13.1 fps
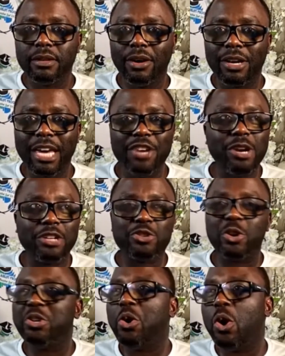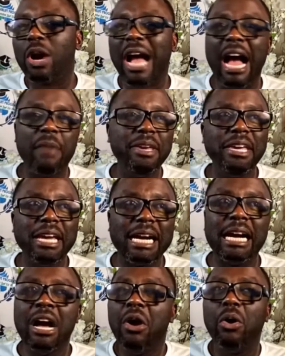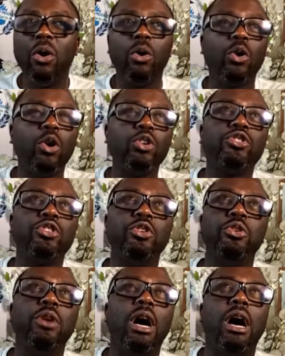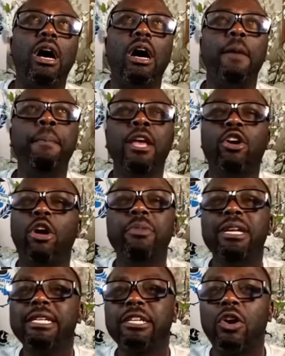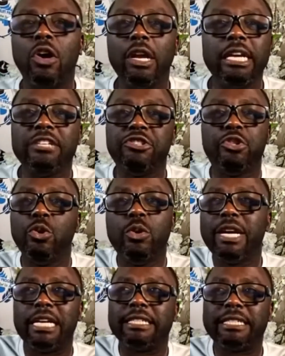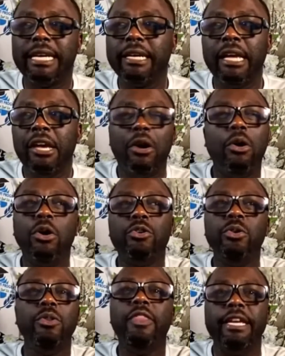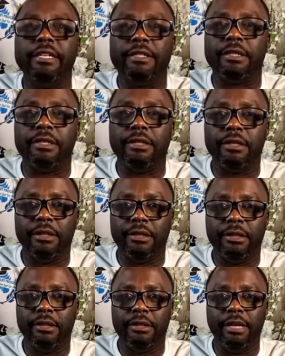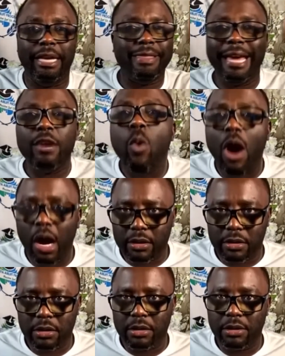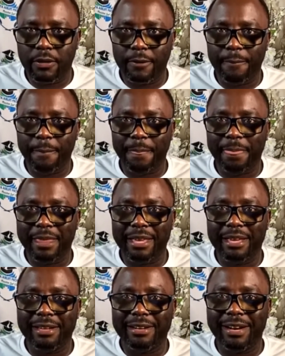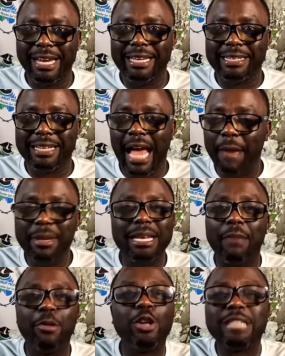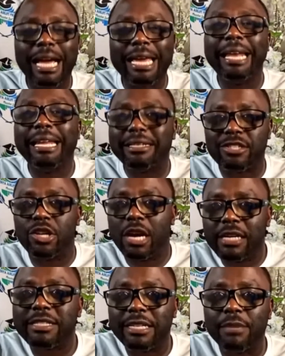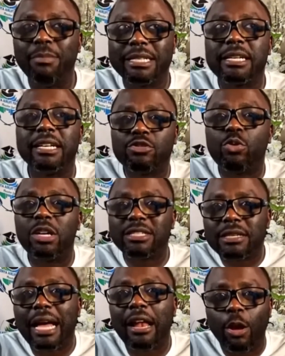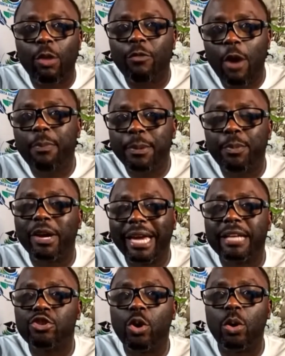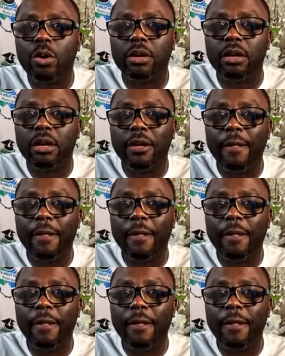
Okay, you are told, oh, come here, oh, go to community college, do nursing, oh, do this. And then what? Right? I mean, I'm not against nursing, but it's what a lot of our people get told.